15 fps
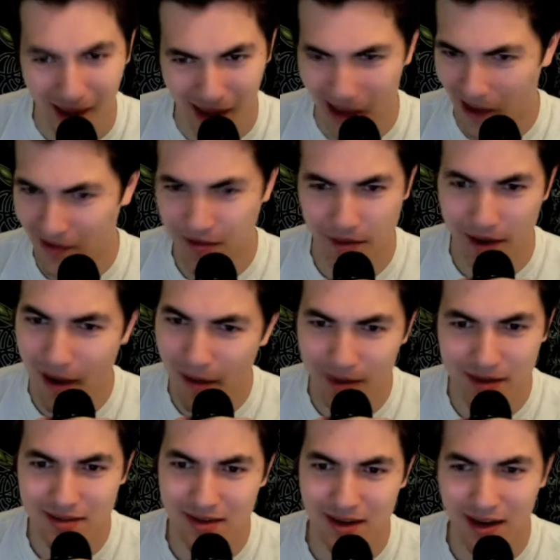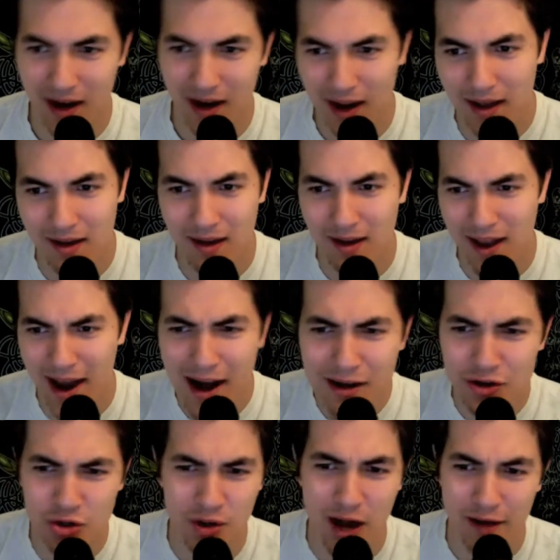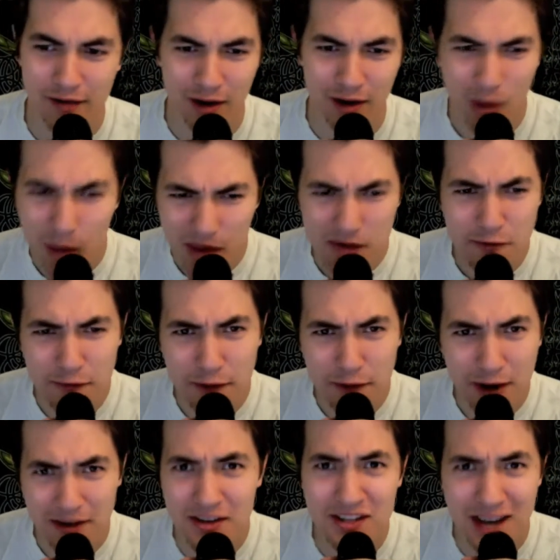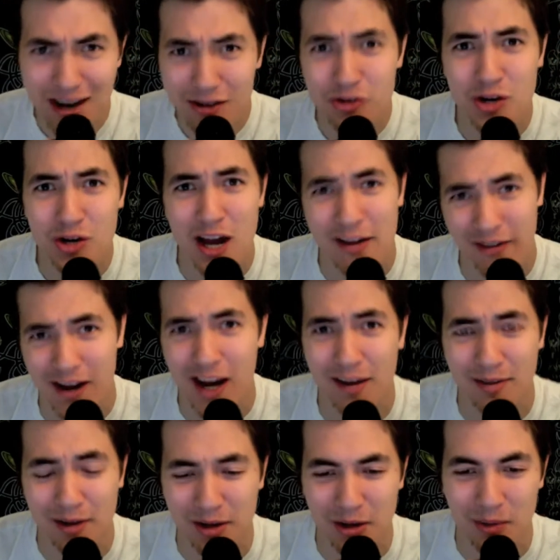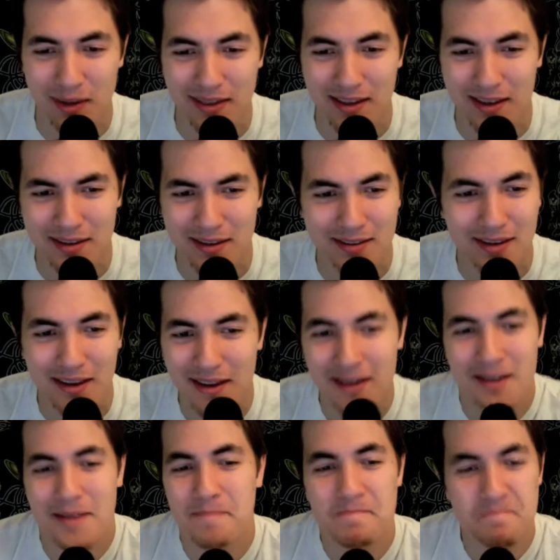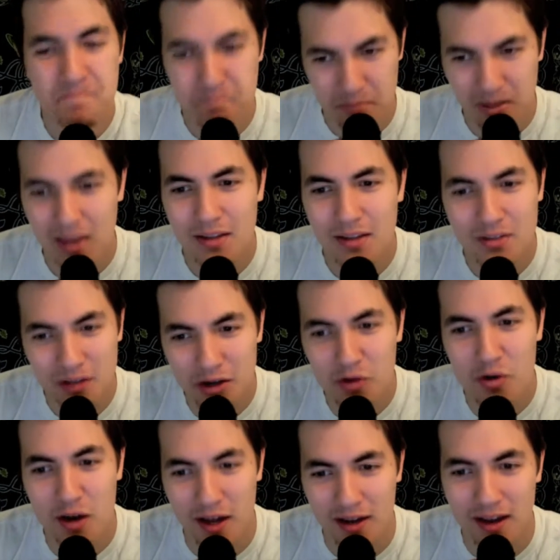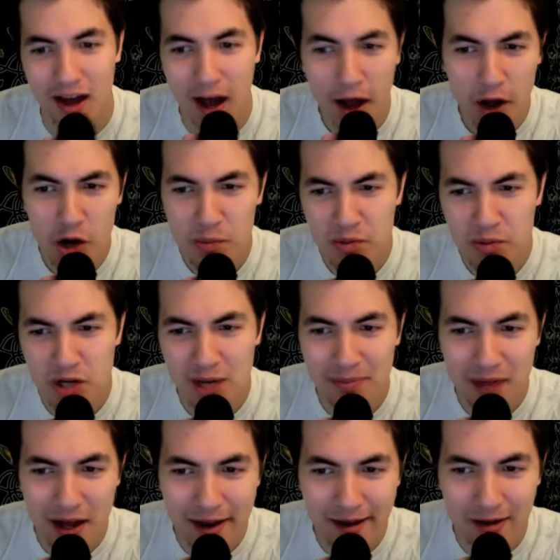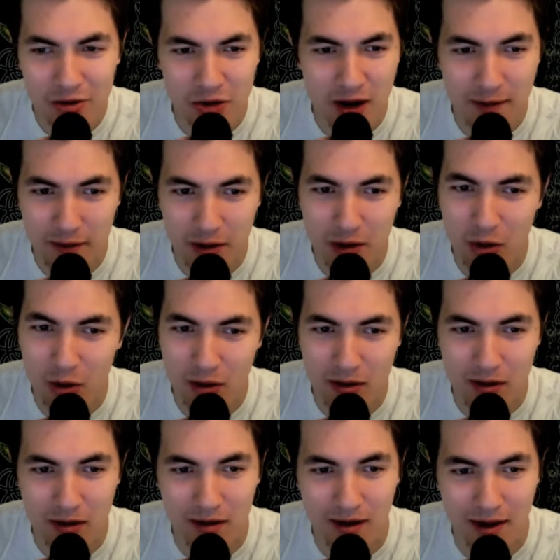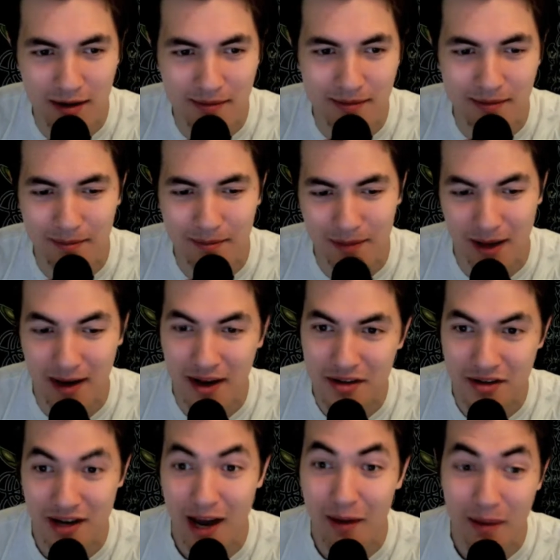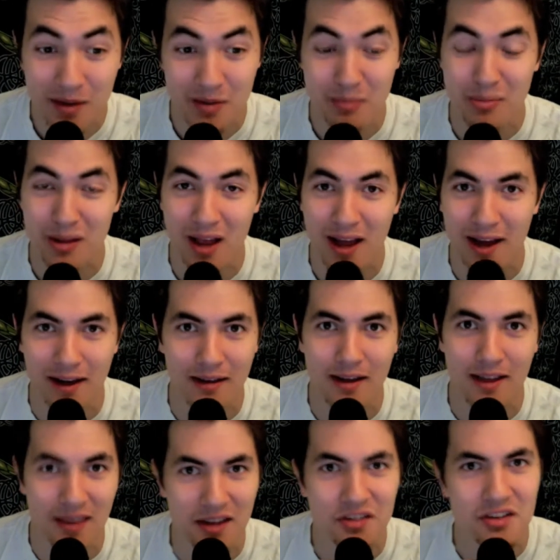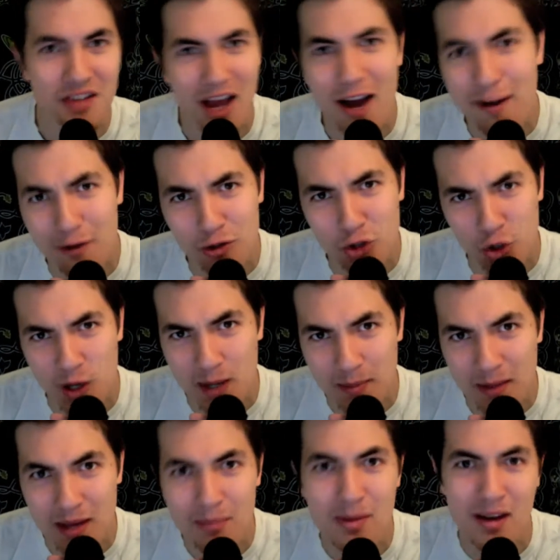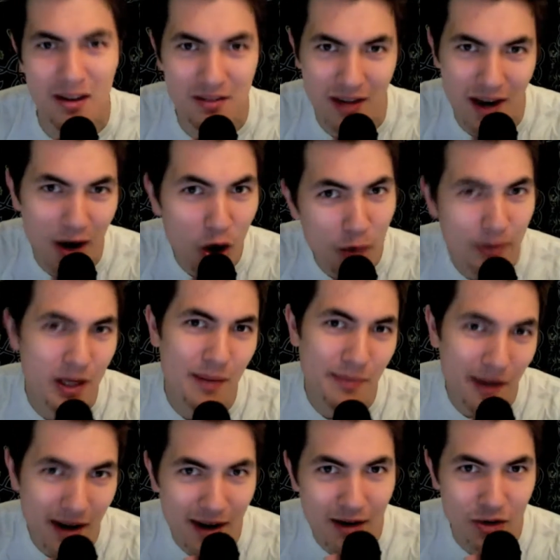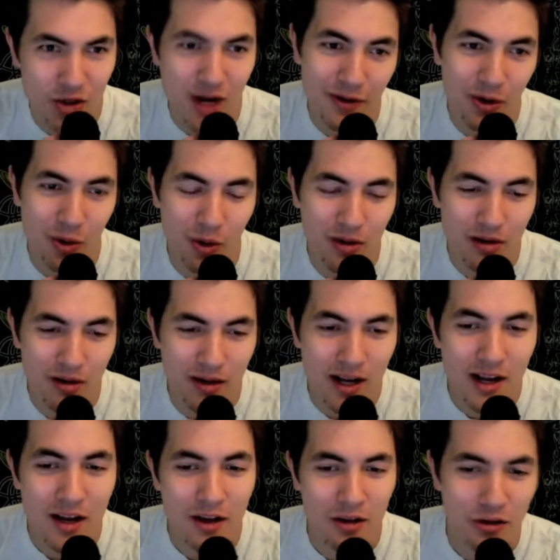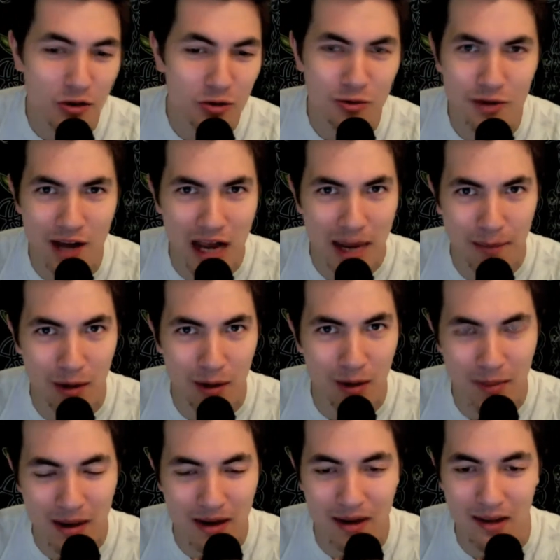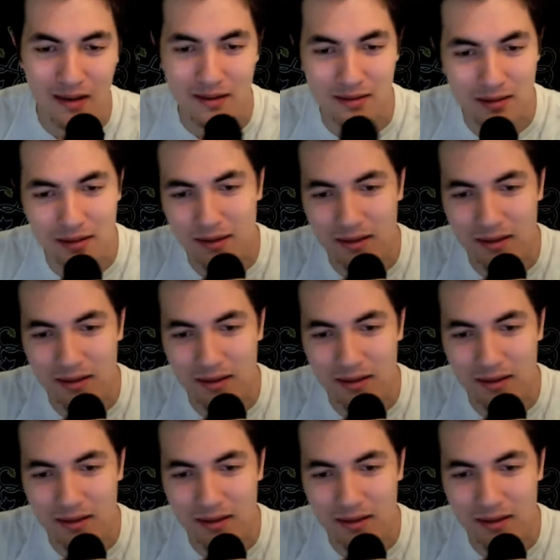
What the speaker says: And so now he's saying, air traffic. What the fuck does air traffic have to do with this? But let's go on. I opened up that air traffic corridor, and I guess now he's implying, and this is how you treat me because I opened up that air traffic corridor? You damn Armenians.